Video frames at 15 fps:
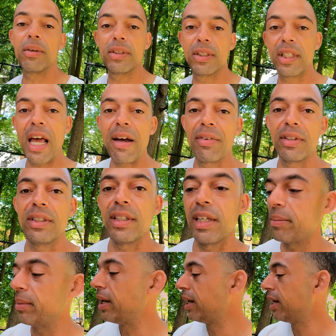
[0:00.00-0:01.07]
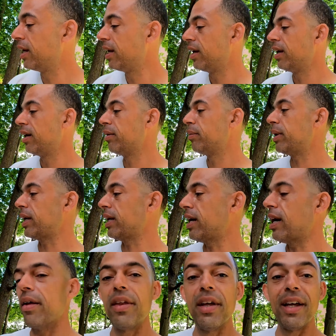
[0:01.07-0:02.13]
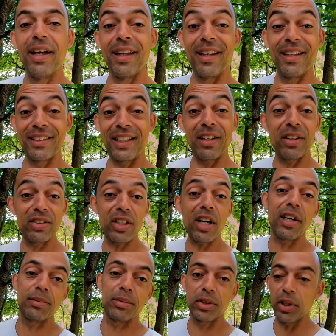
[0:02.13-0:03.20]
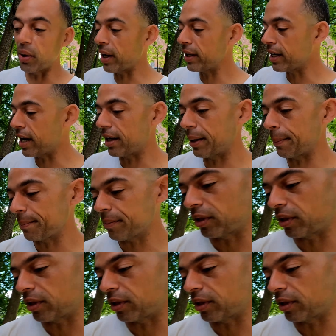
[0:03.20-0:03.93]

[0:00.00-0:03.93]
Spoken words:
I was just half asleep. But this thing looks awesome. So I got it.